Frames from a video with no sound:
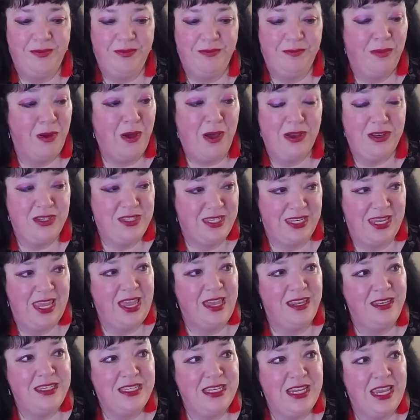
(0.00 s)
box
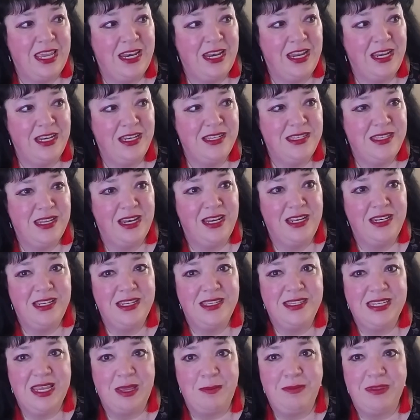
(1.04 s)
yet, and I decided to
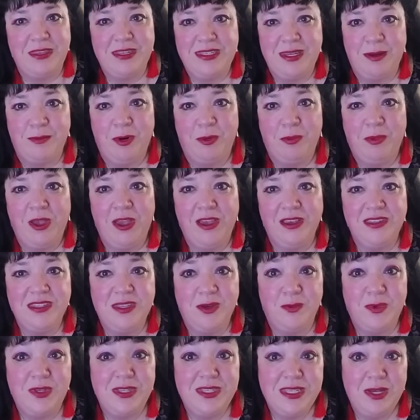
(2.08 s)
skip the summer box,
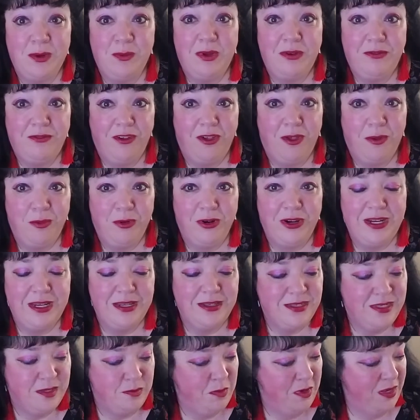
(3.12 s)
and we'll see what fall
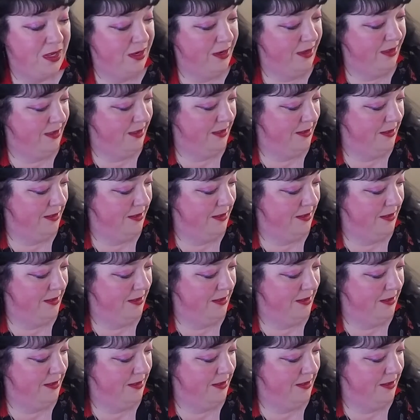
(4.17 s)
brings. But